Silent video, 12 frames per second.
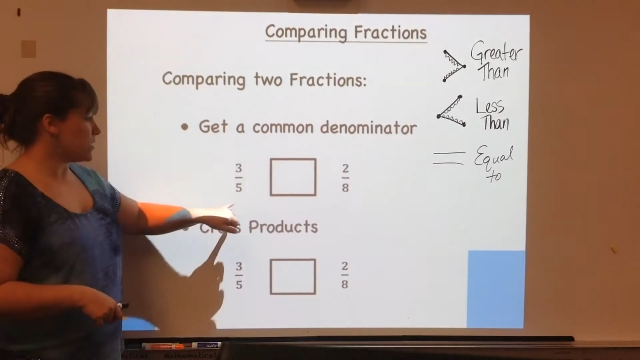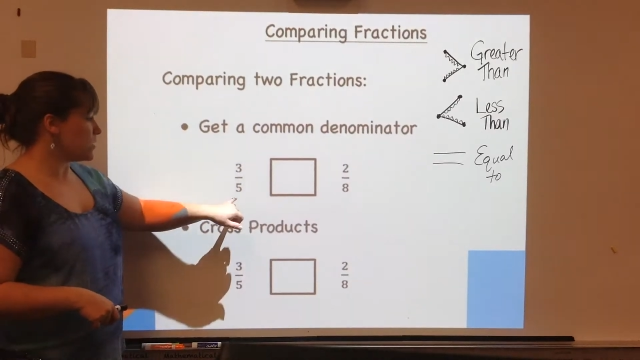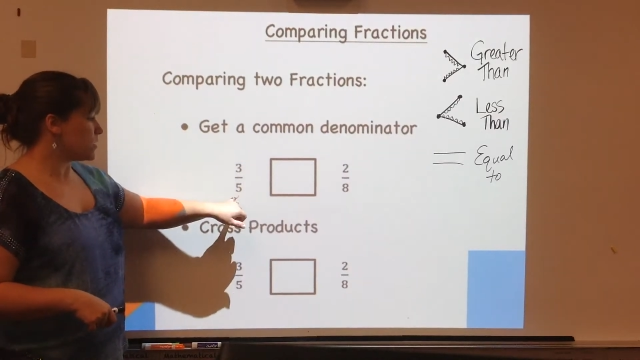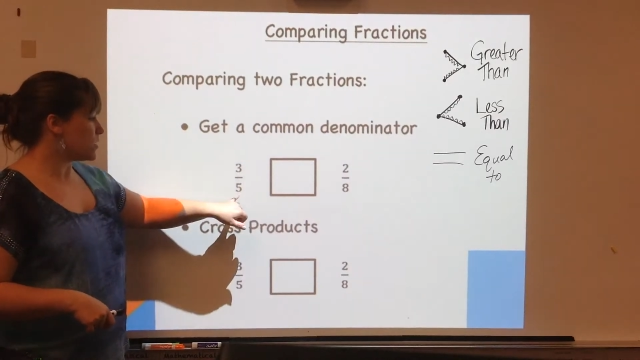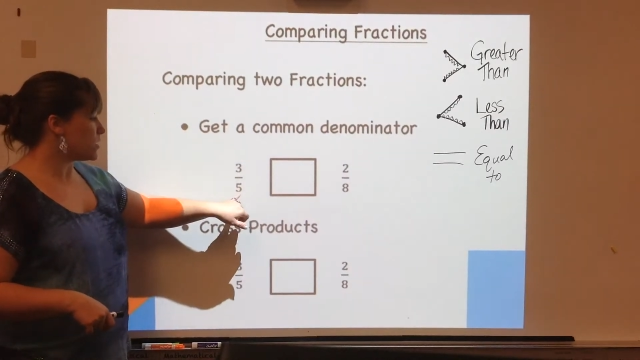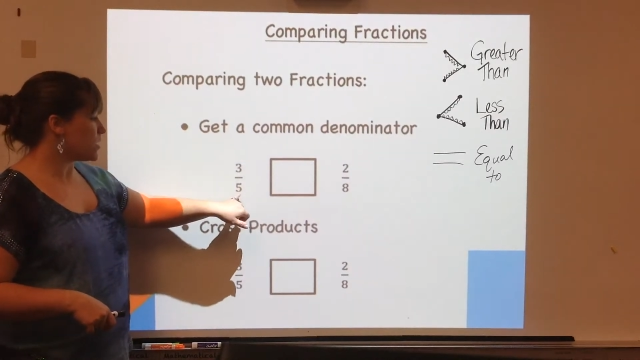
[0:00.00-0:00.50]

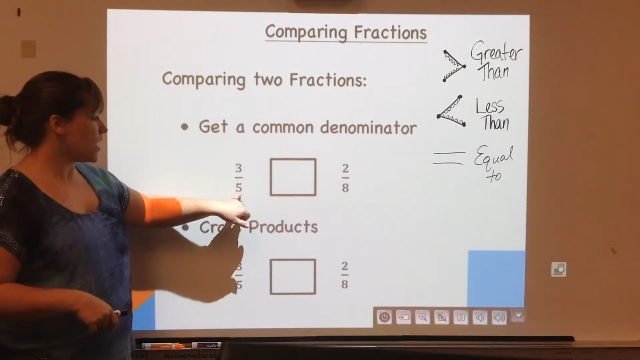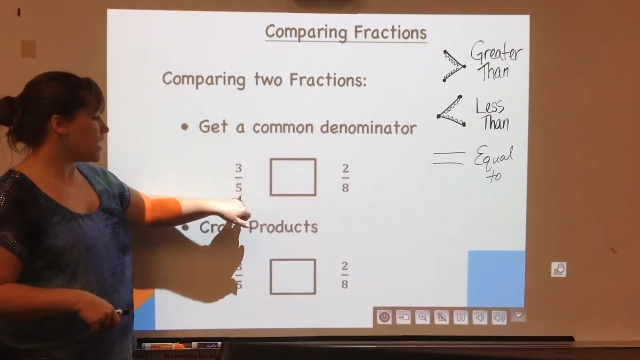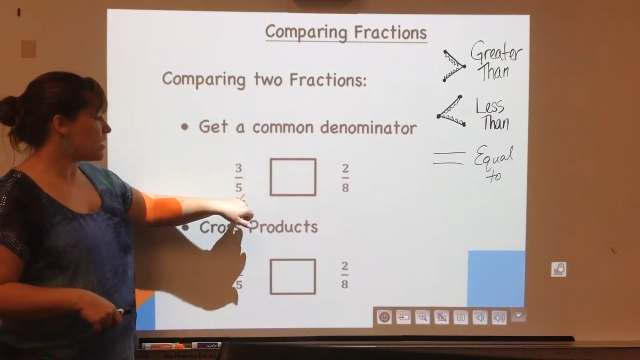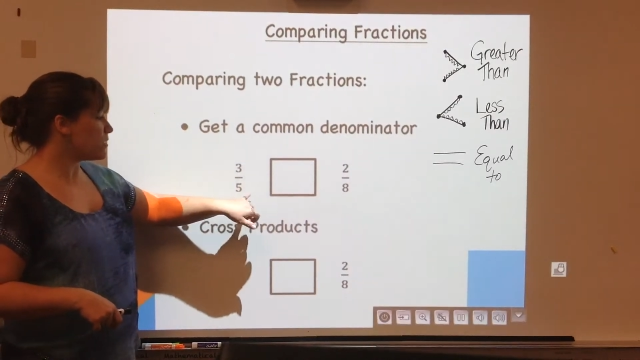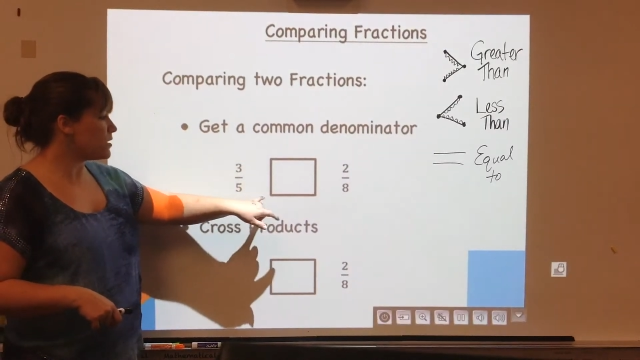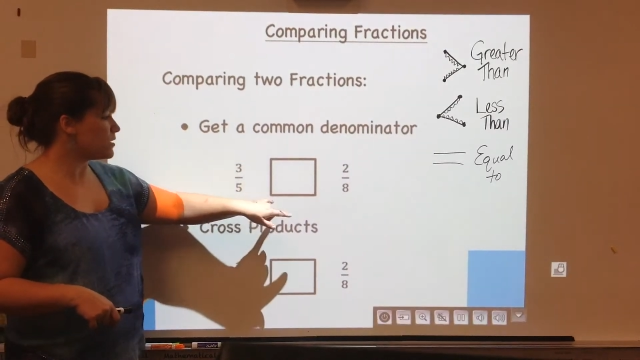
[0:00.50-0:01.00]
is to
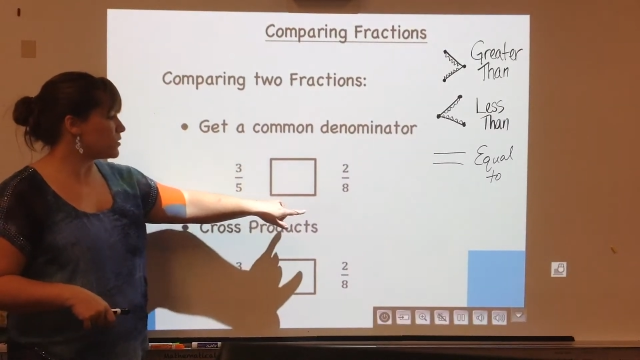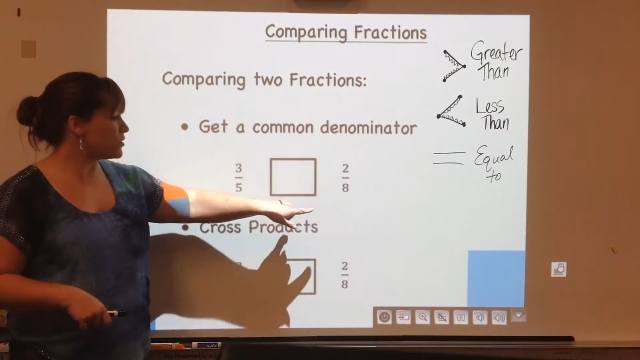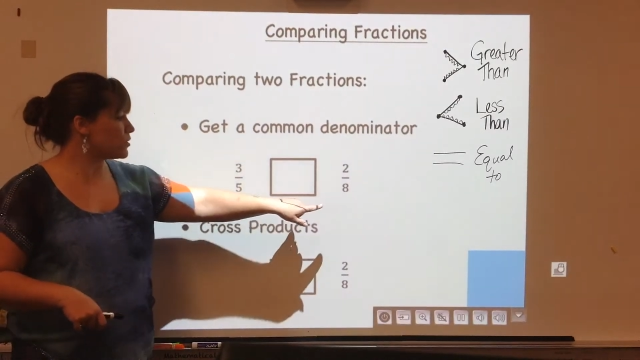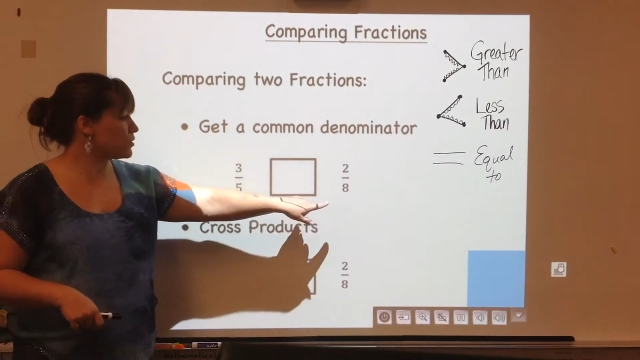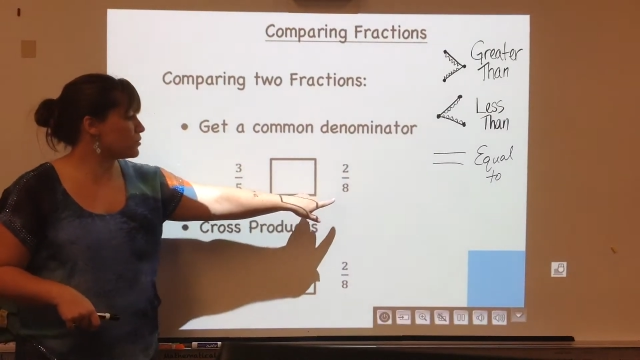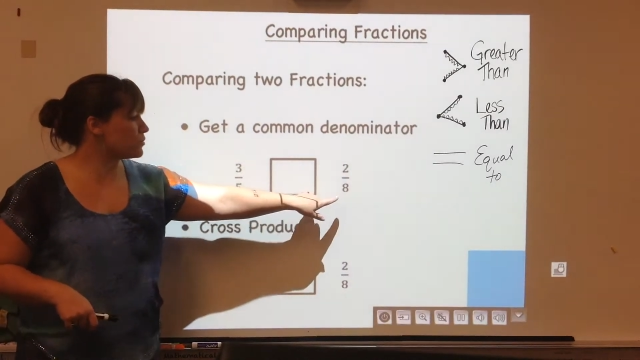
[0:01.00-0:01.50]
take
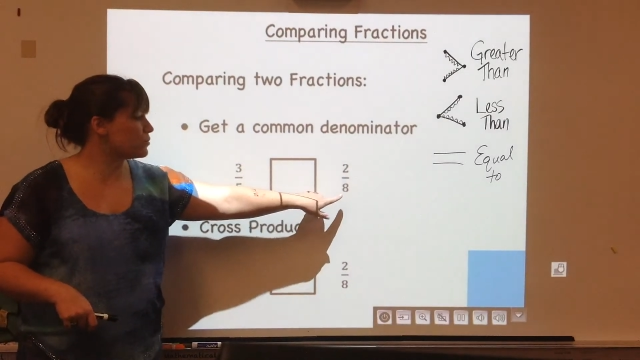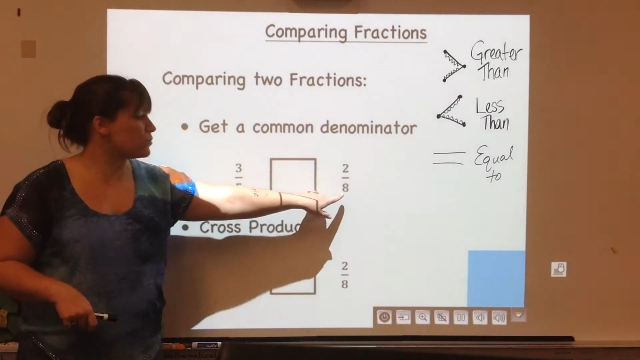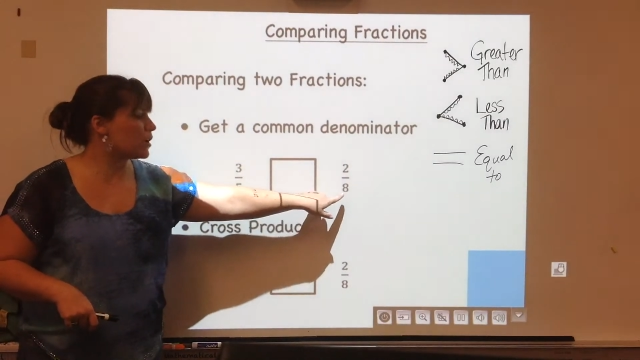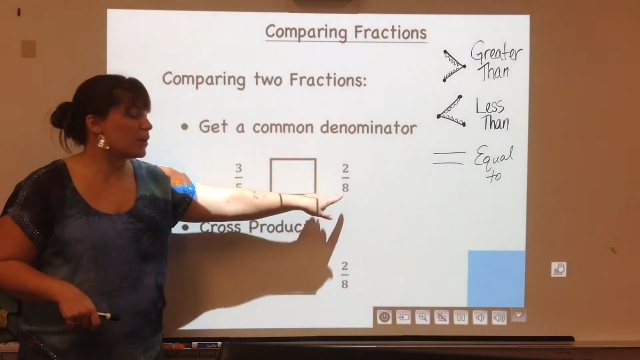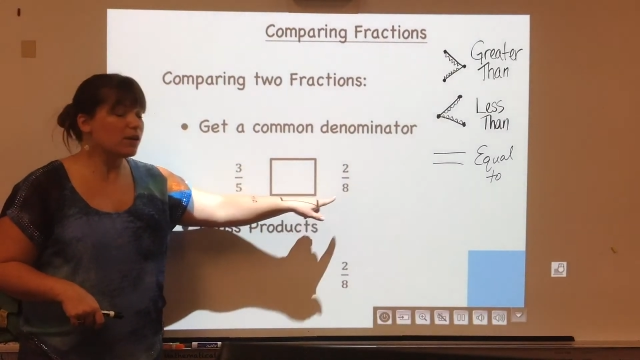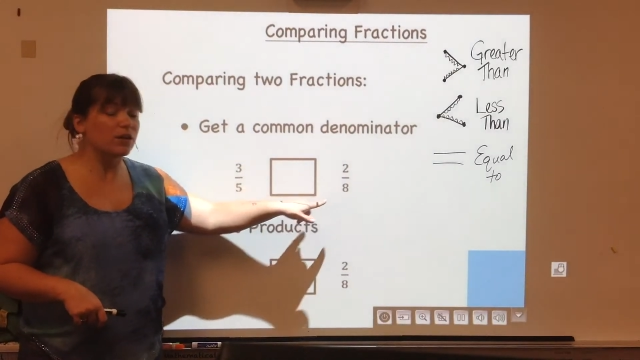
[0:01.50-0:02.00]
these
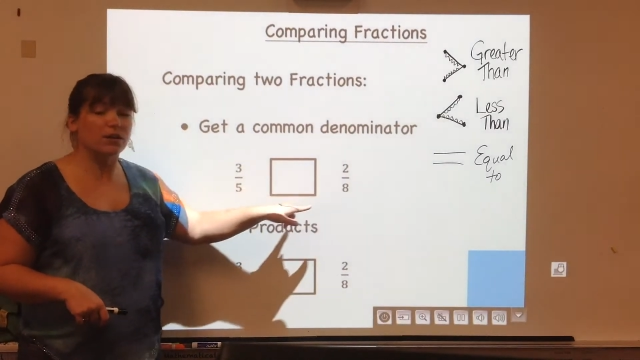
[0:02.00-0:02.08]
2